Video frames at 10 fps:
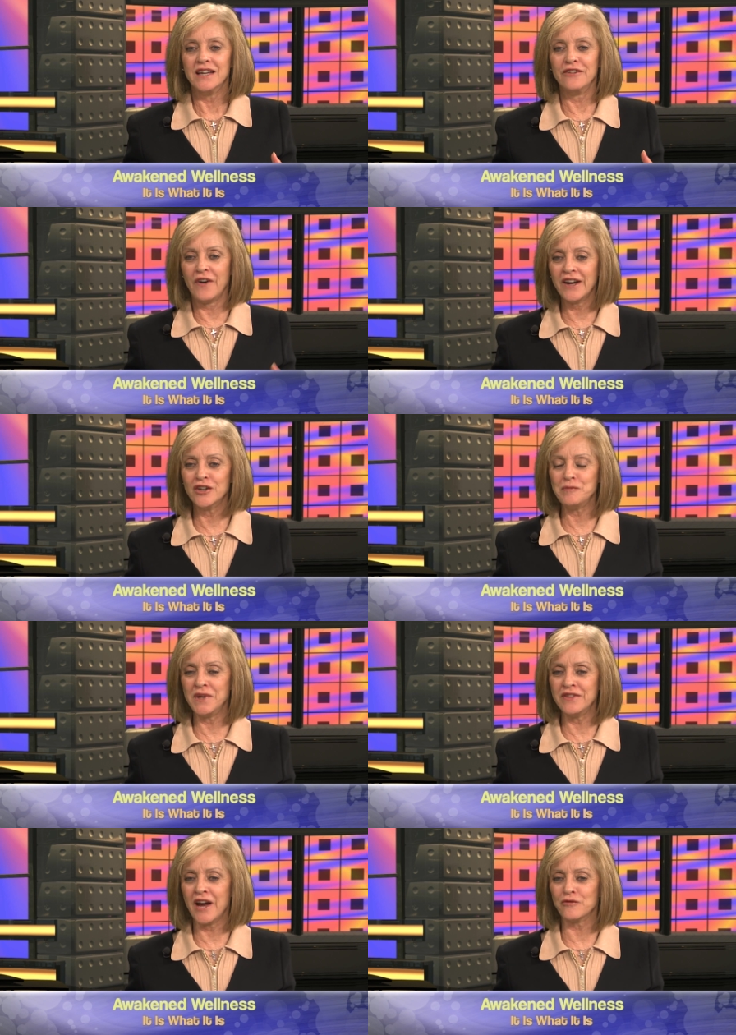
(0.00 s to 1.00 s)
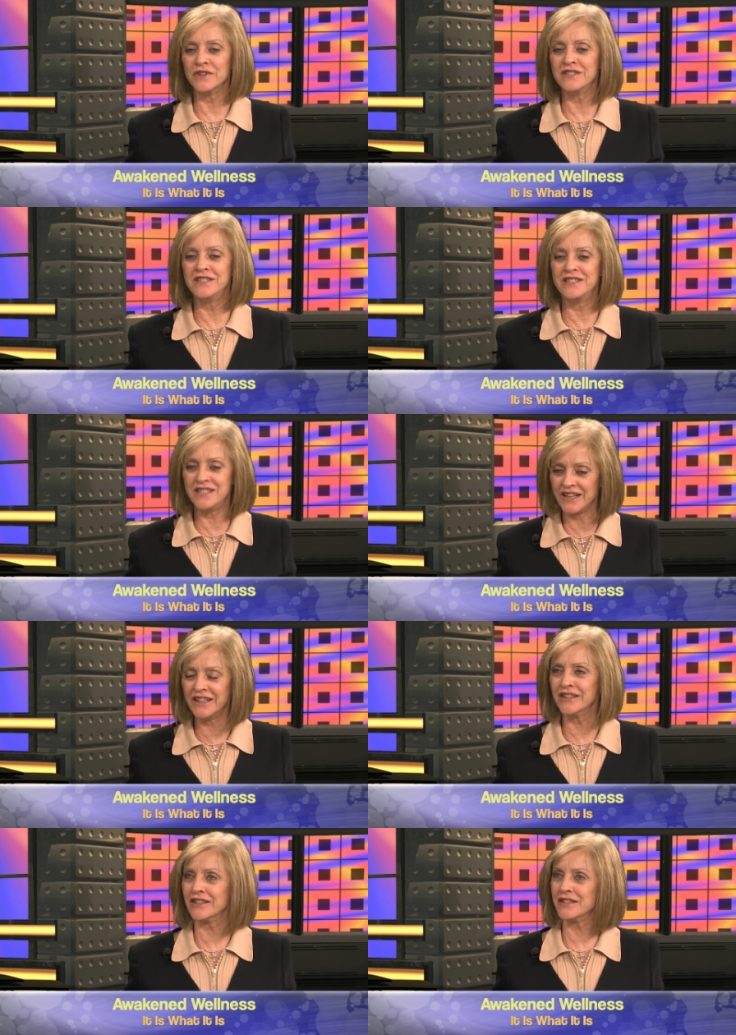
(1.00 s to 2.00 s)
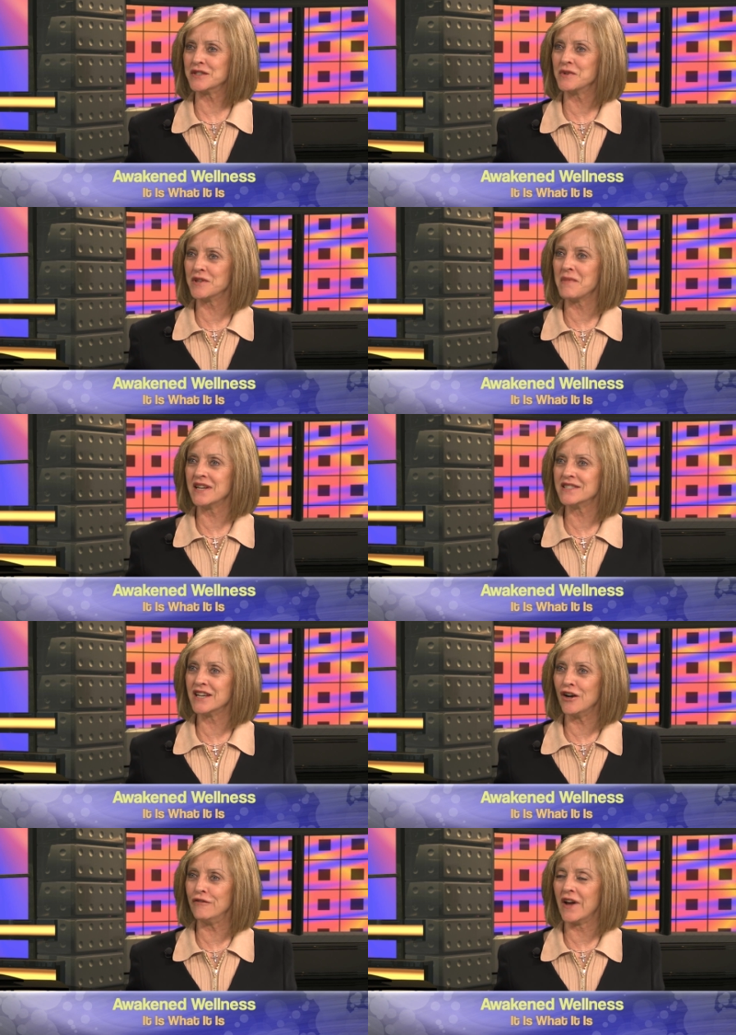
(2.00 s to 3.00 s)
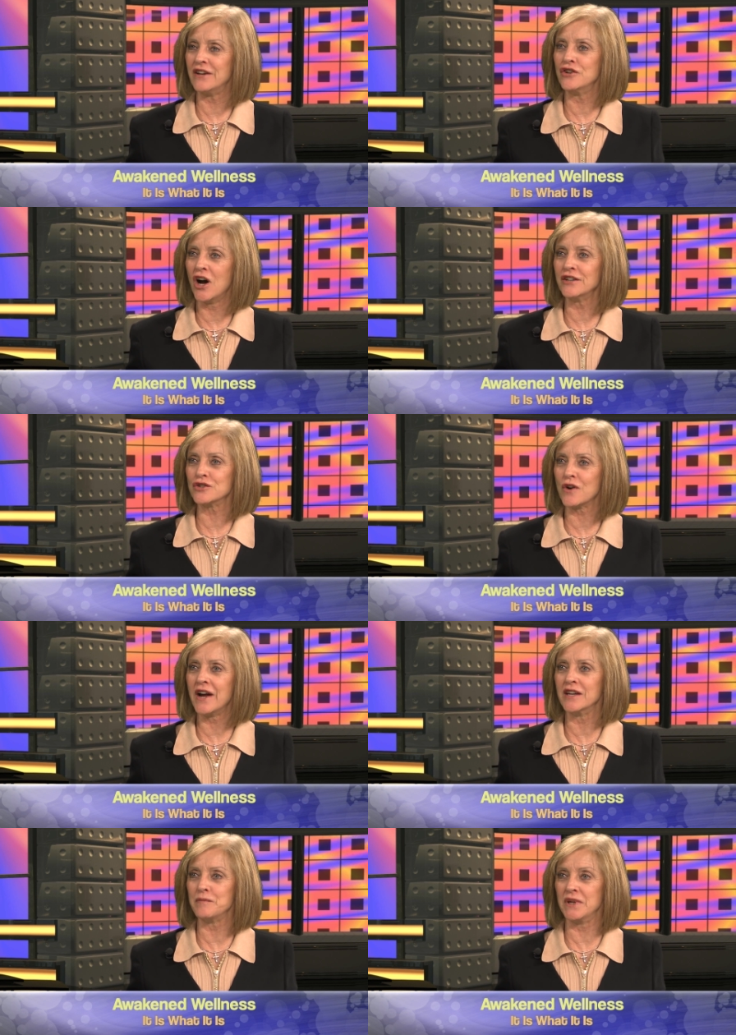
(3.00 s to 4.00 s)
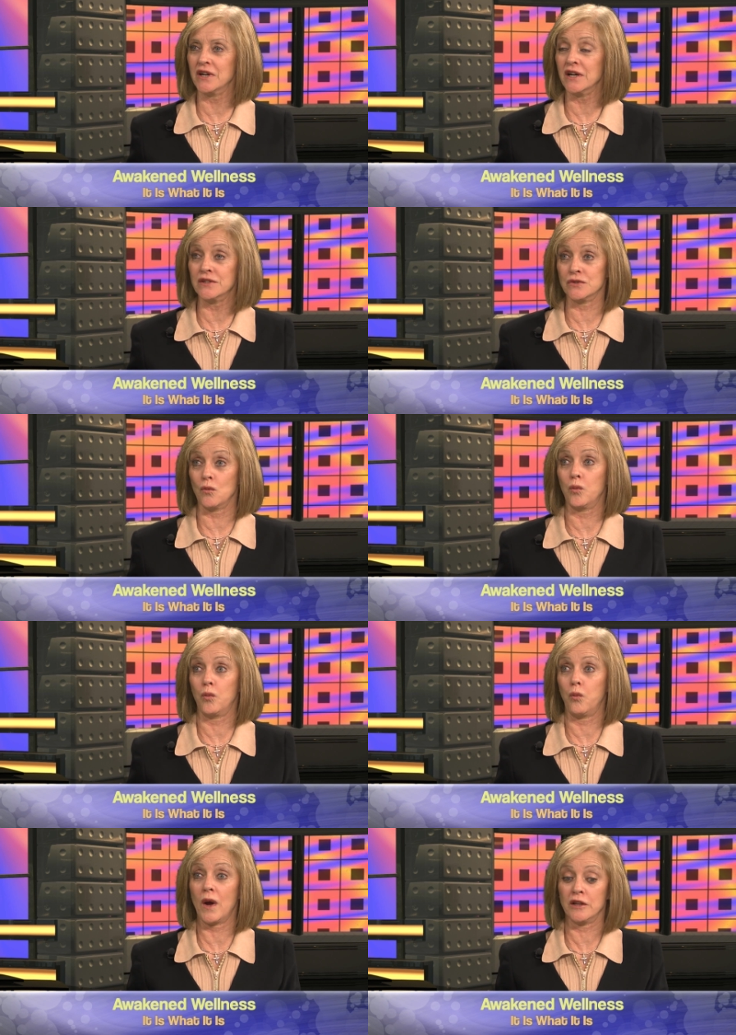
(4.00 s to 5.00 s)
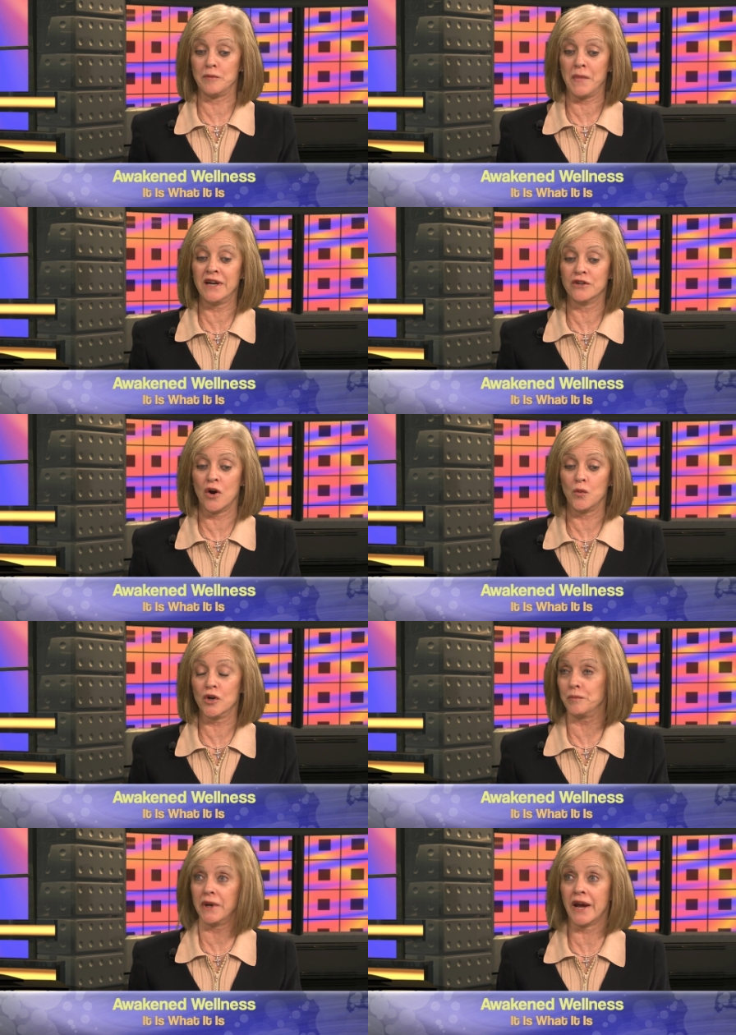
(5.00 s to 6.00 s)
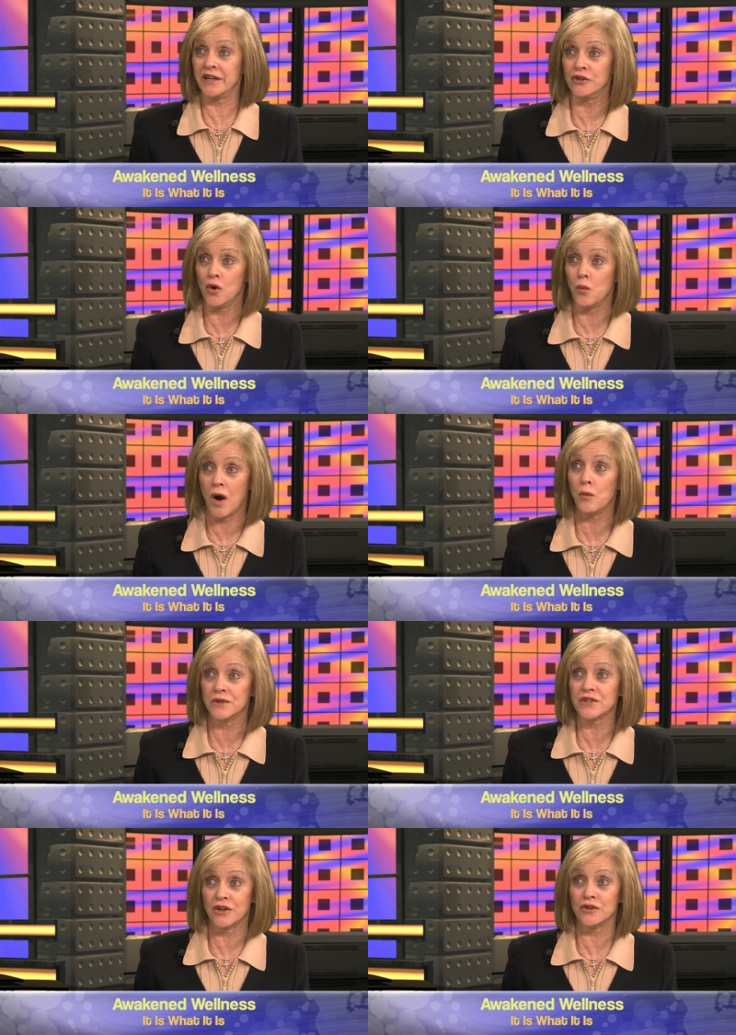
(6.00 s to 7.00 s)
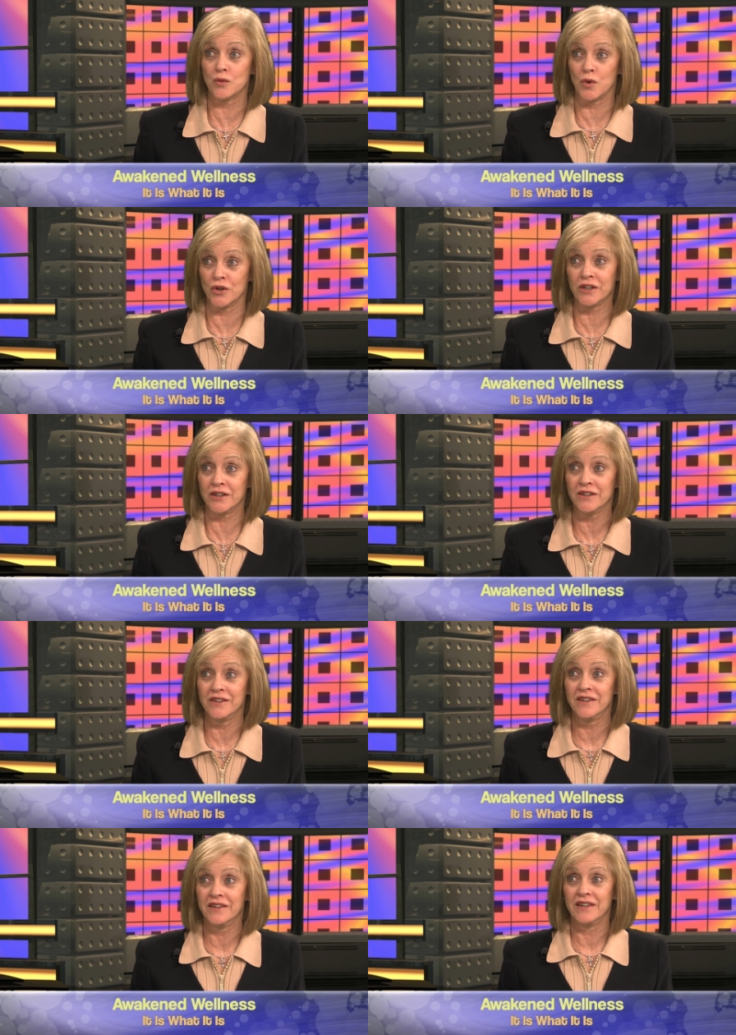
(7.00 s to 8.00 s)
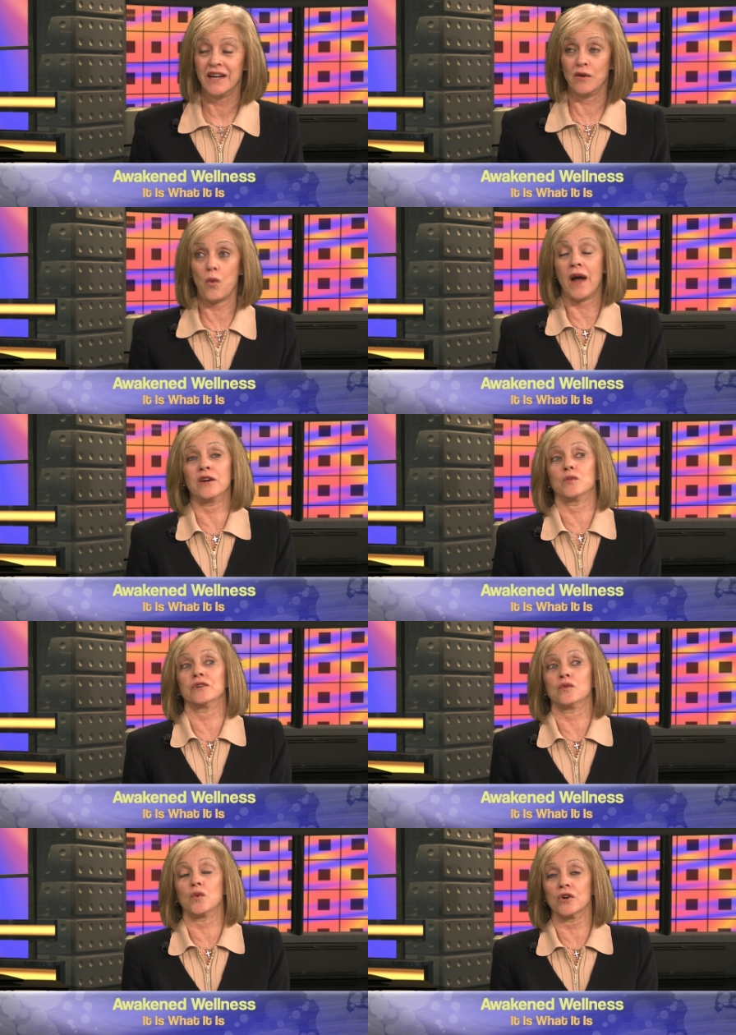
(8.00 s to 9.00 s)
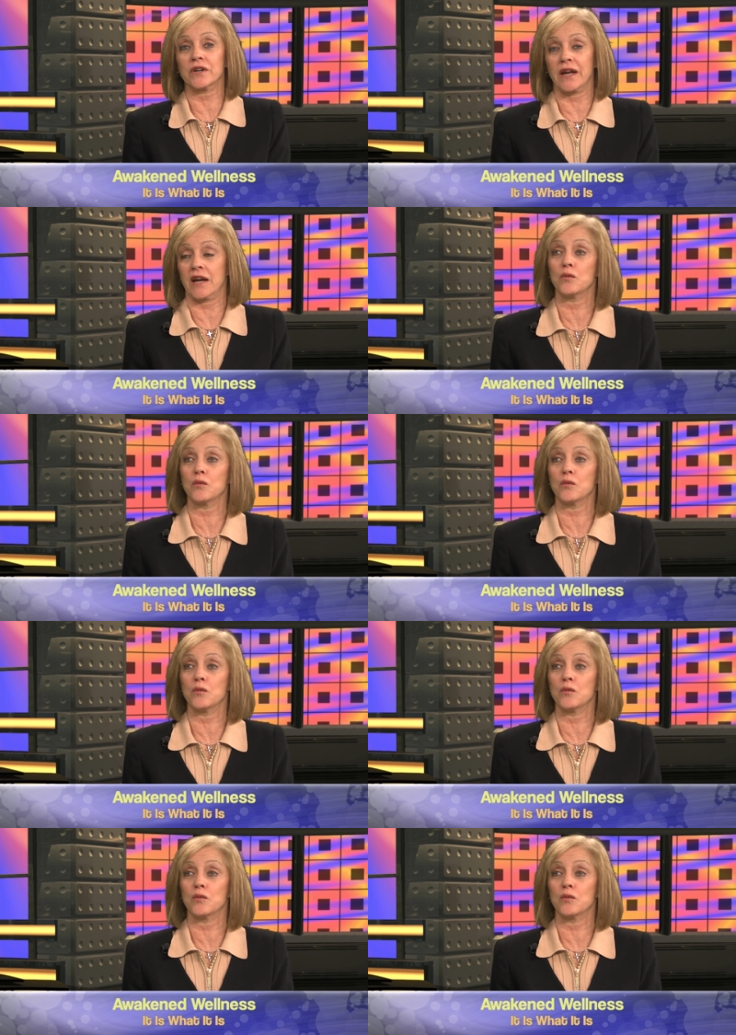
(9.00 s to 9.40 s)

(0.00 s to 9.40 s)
if I could be that ridiculous with myself and not trying it because, well, it might not work, but I didn't know what was going to work and why it wouldn't work, and I